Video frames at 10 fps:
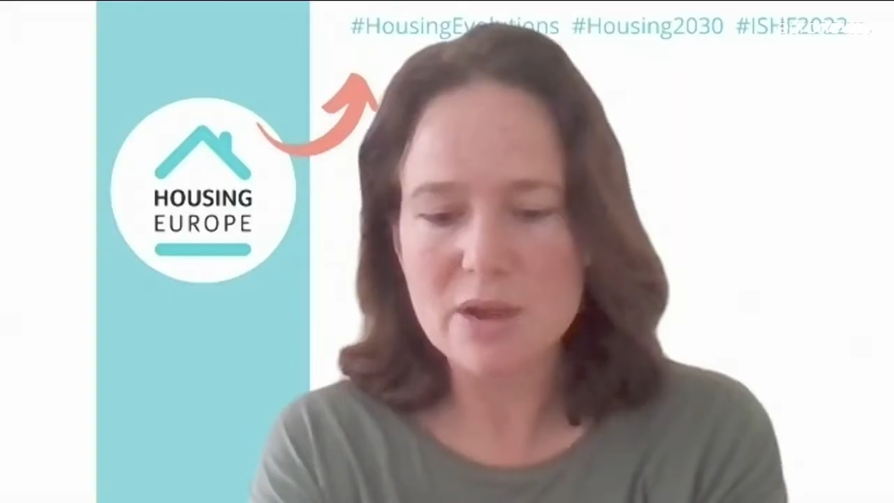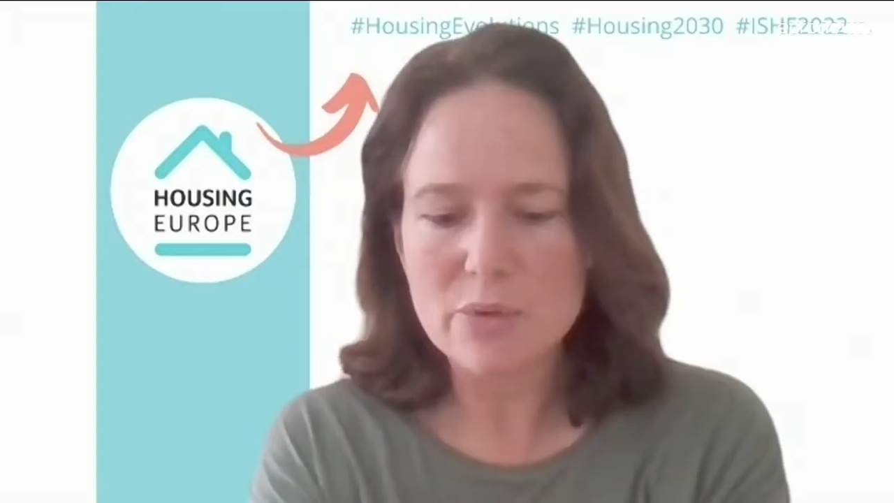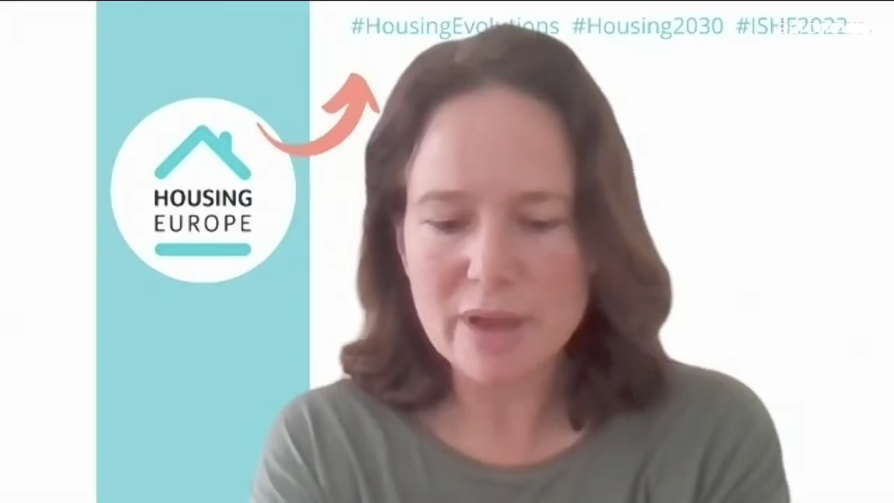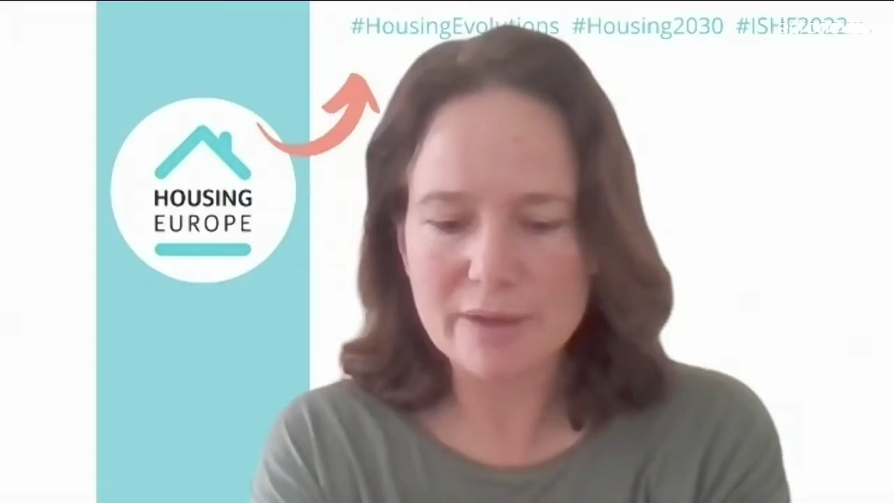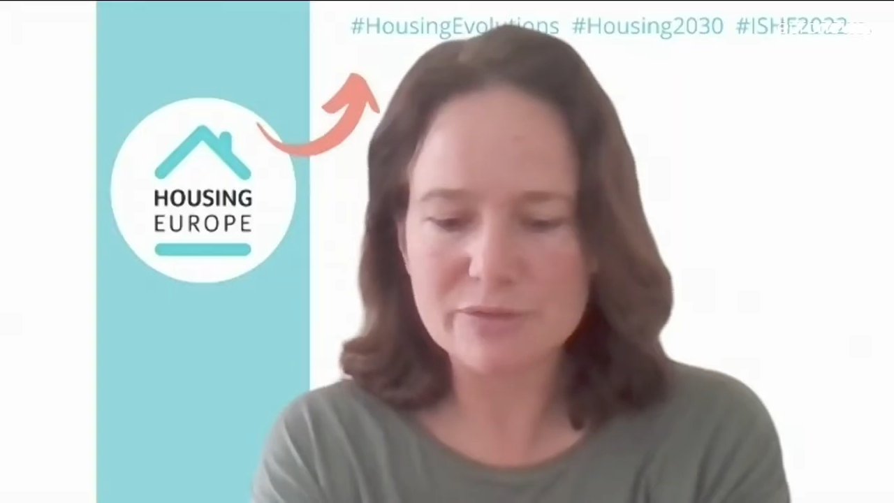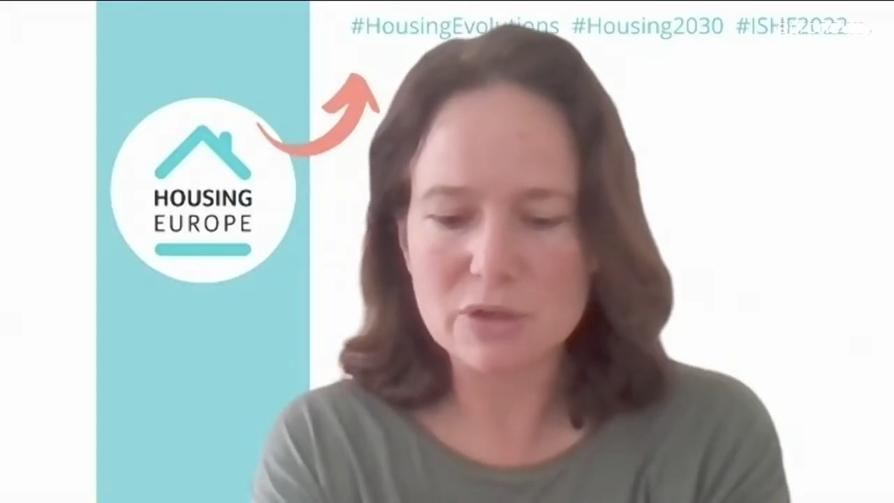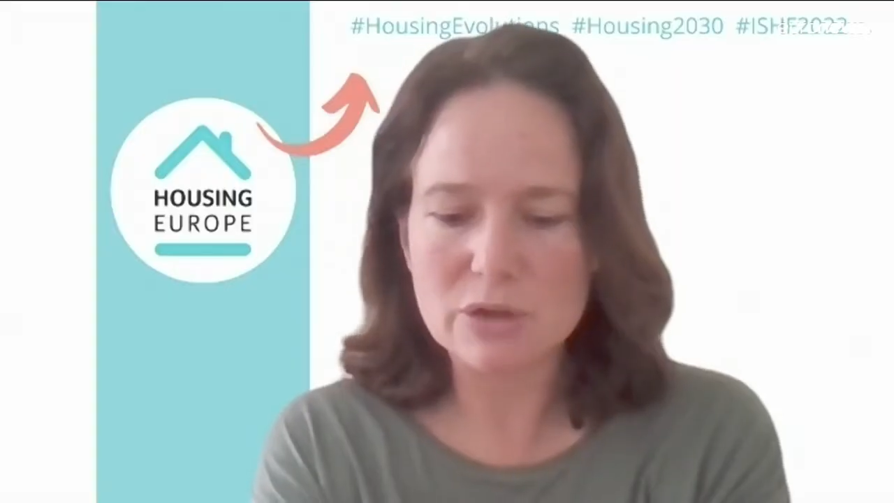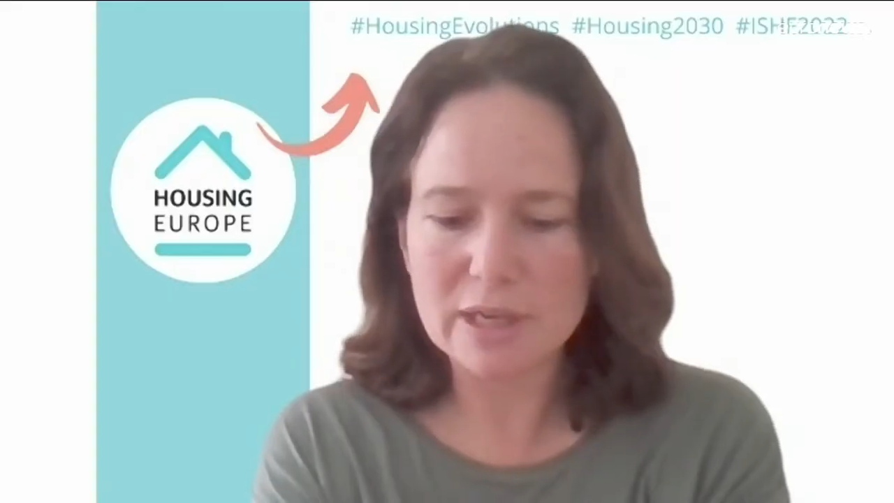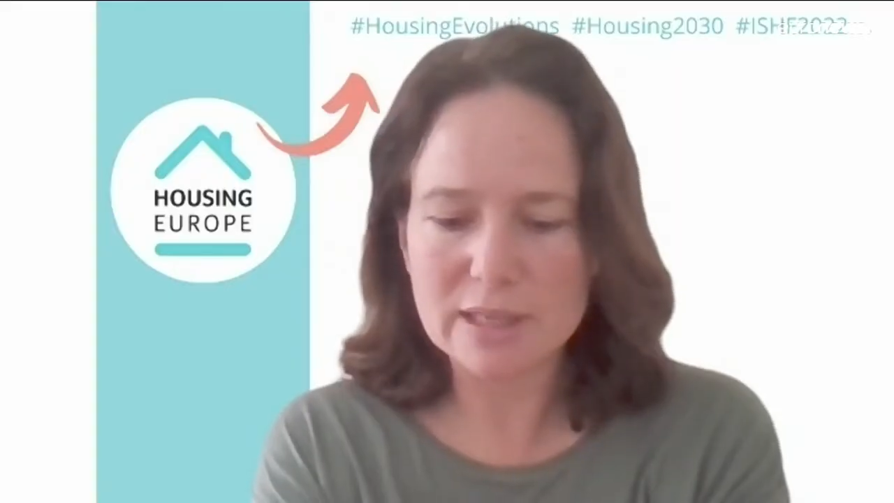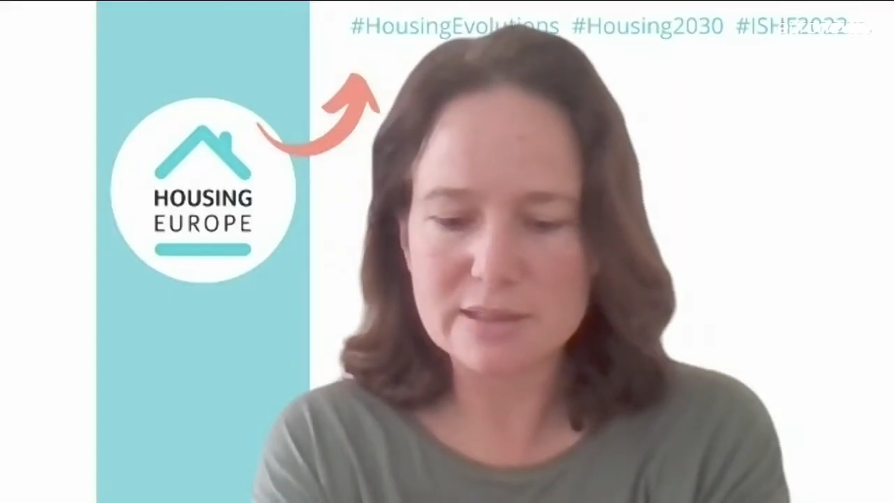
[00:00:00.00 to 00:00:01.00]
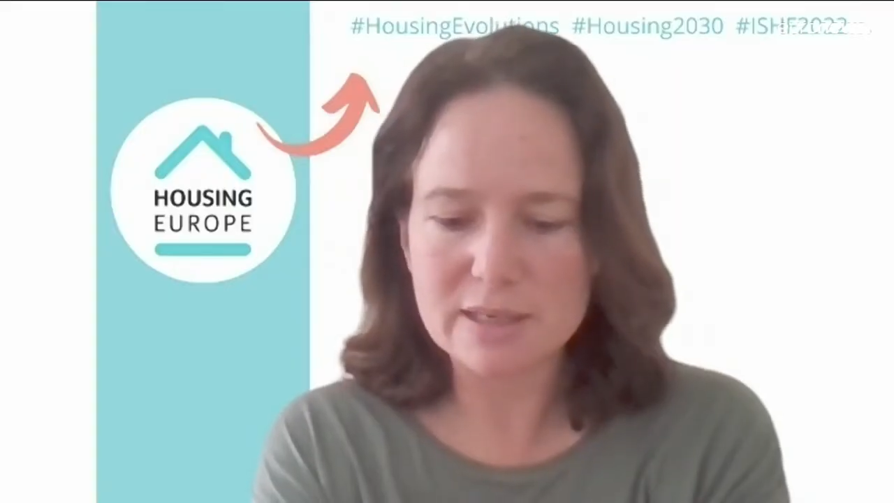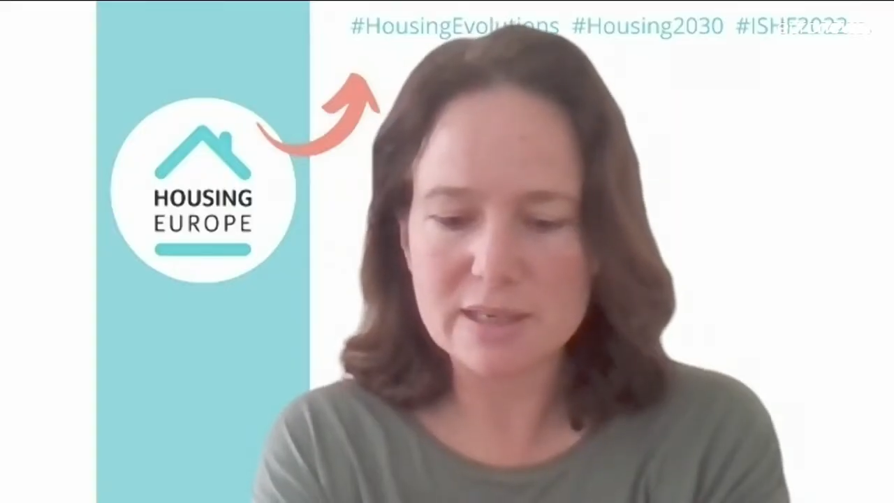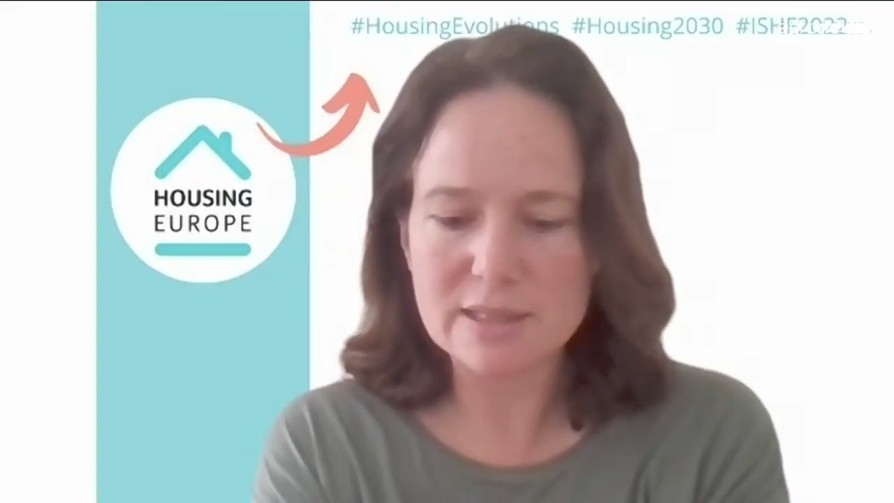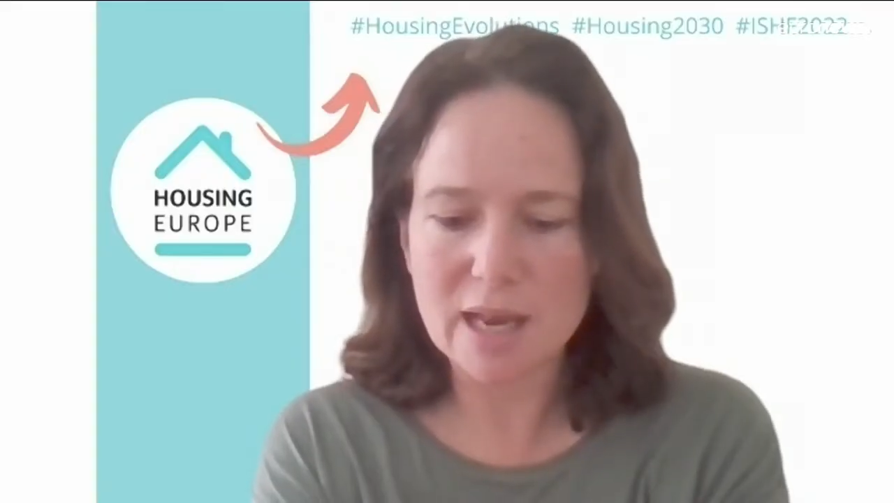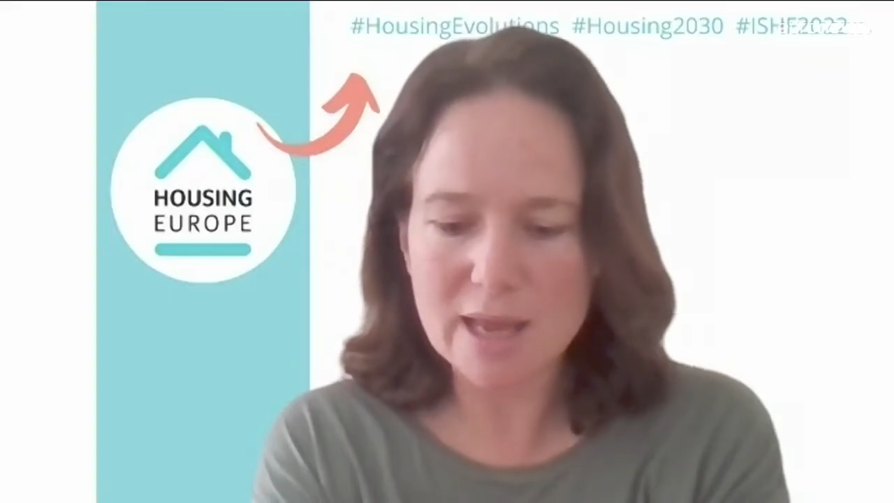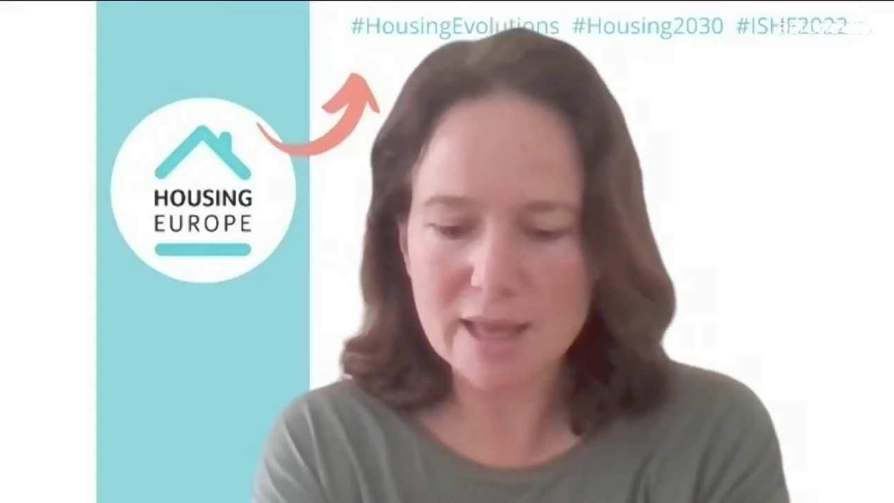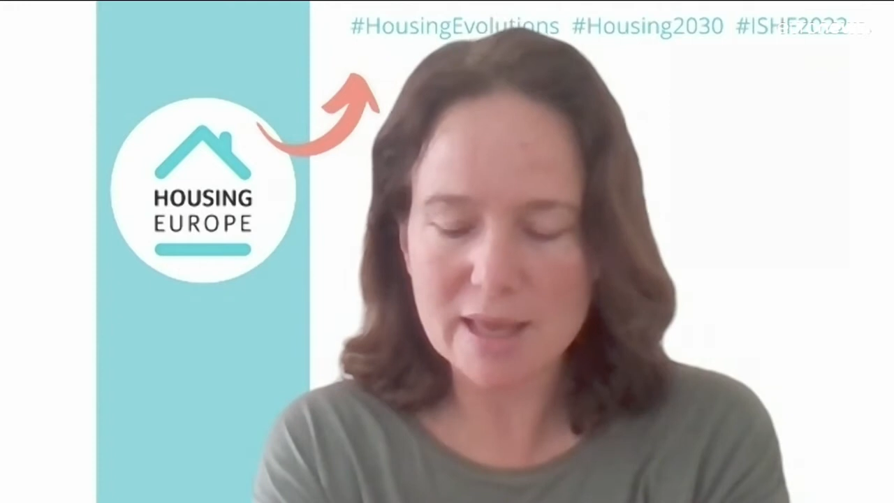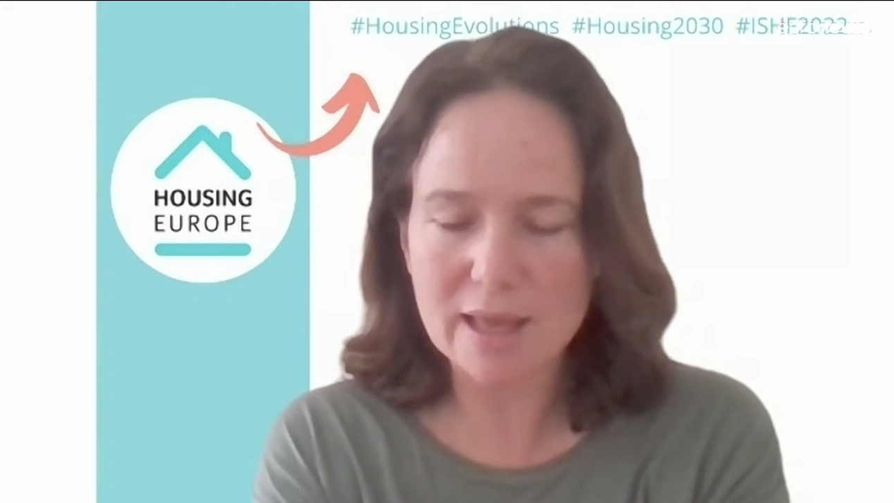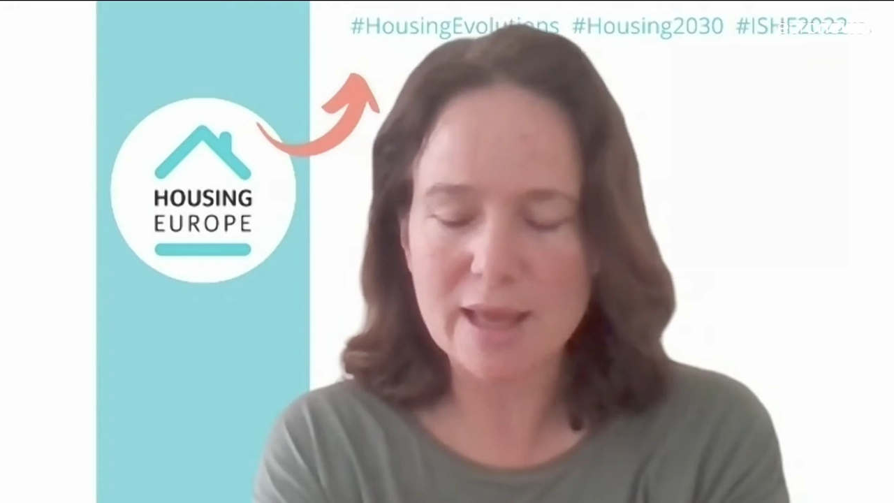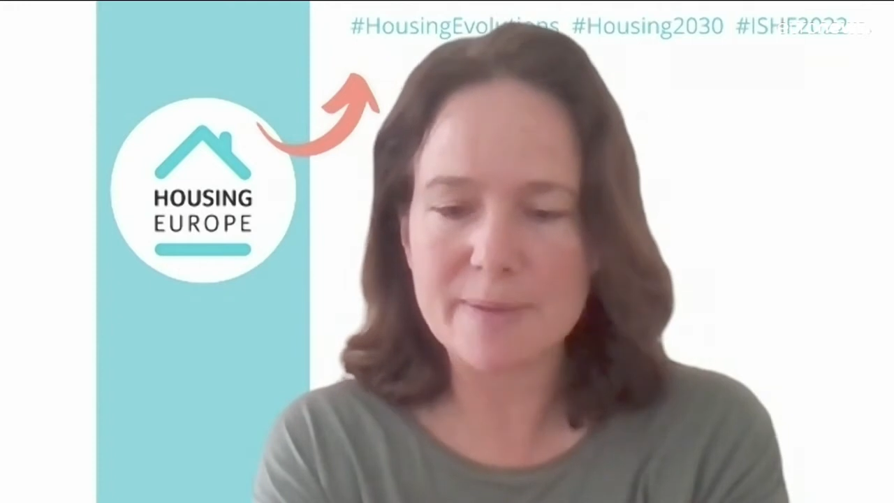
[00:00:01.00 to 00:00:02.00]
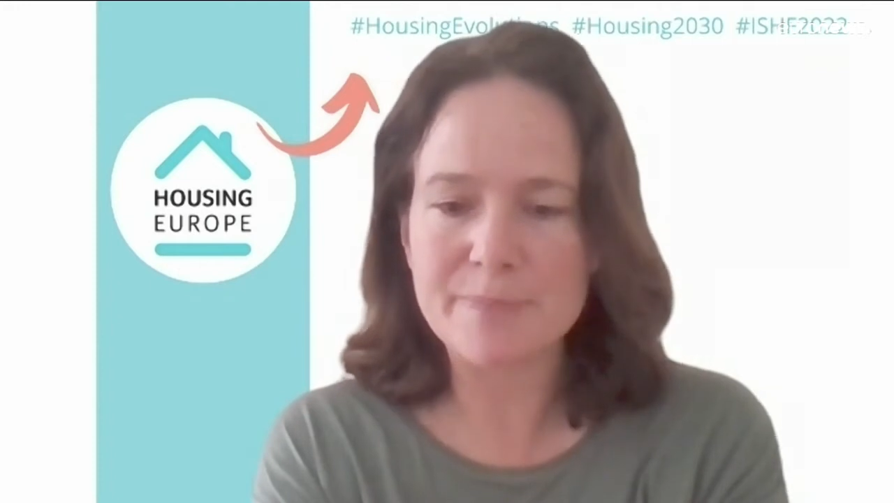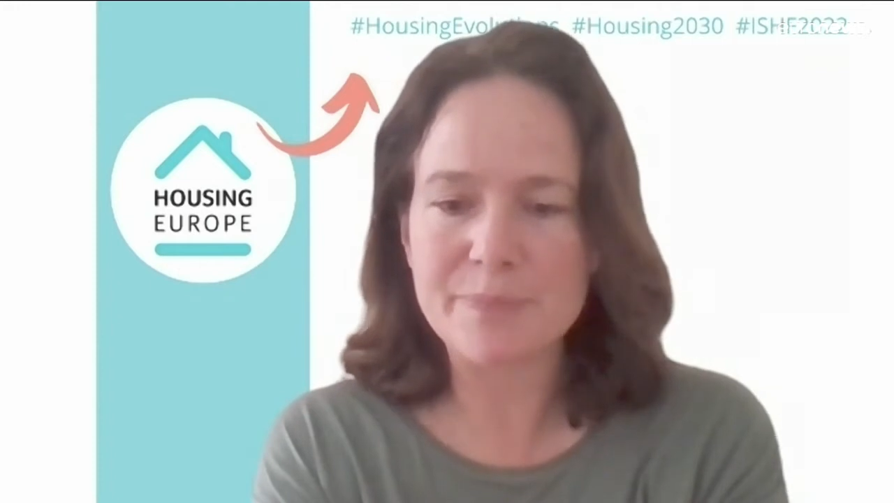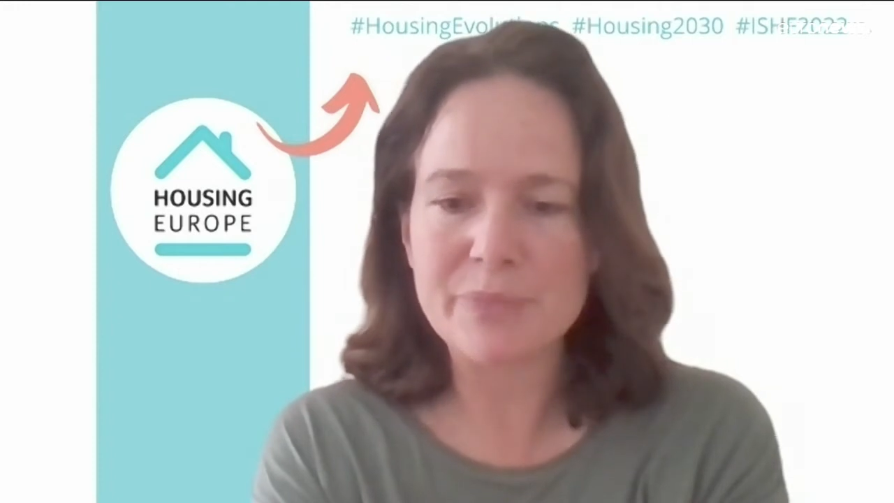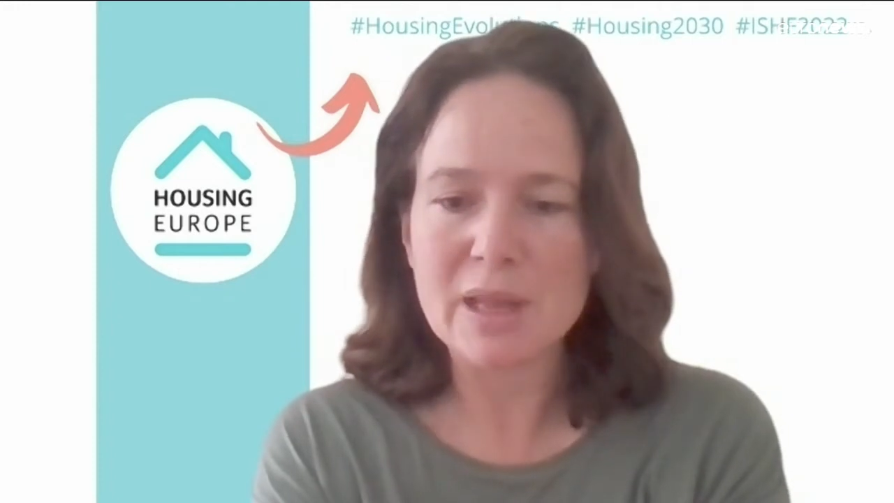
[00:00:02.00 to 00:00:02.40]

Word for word: You have to look at cities like um,